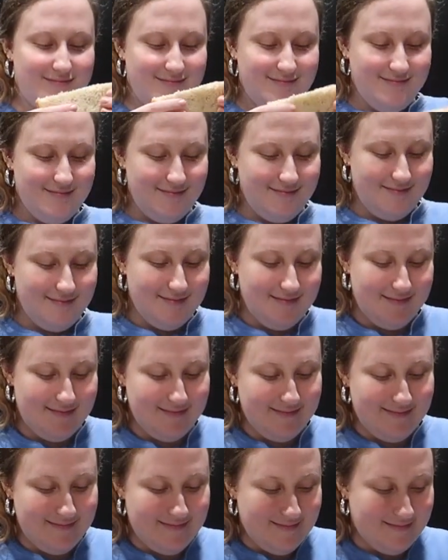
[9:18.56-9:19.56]

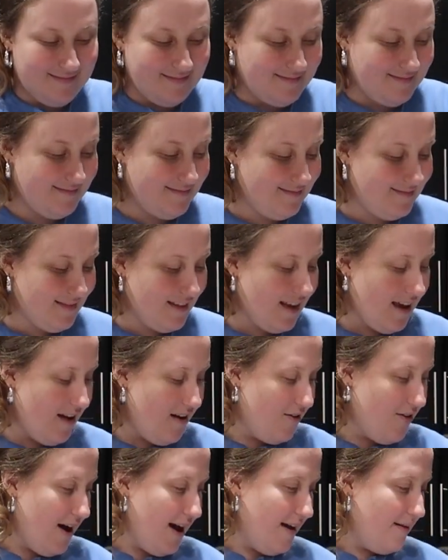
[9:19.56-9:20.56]

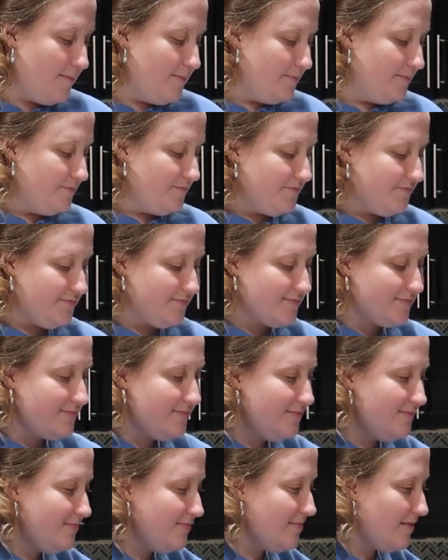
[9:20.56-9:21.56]
Okay.
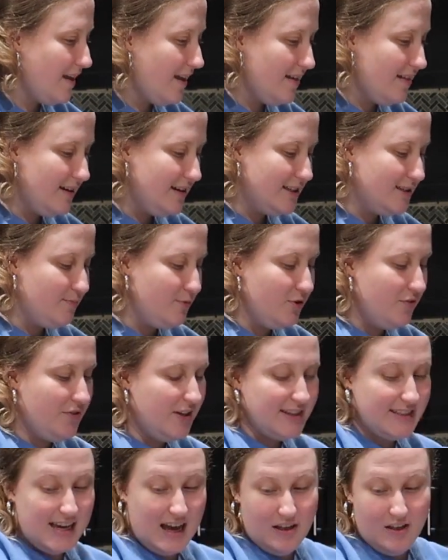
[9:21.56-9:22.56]
Let's move
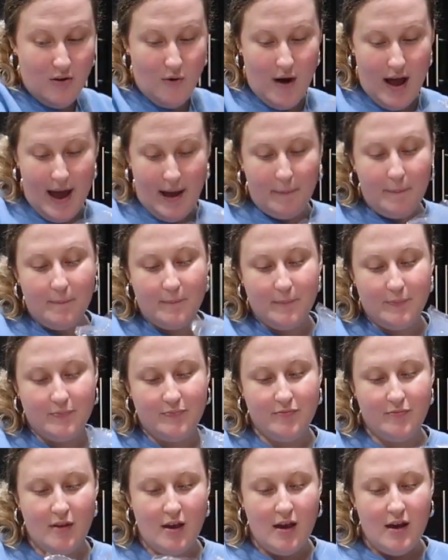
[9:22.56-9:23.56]
this out of the way
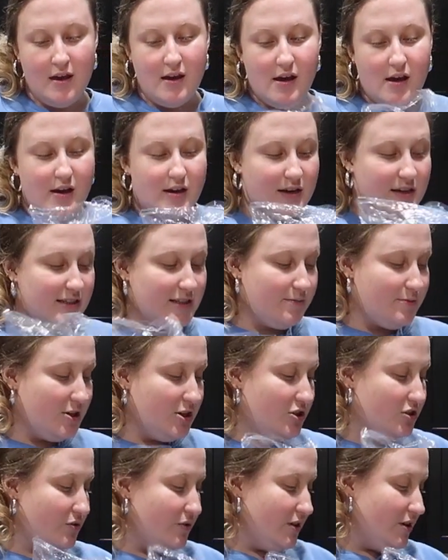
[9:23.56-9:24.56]
because I'm
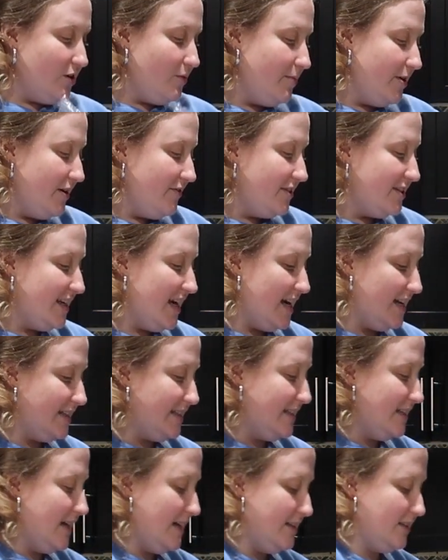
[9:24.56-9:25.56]
going to do a little bit of a
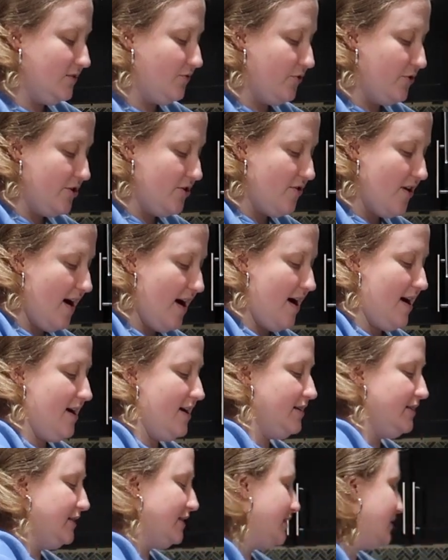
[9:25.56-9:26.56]
taste test for you
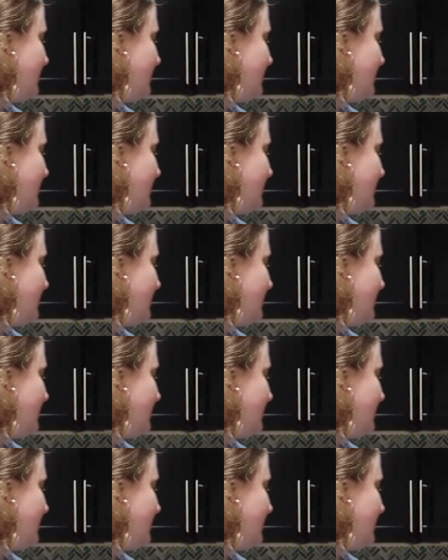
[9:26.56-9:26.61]
guys.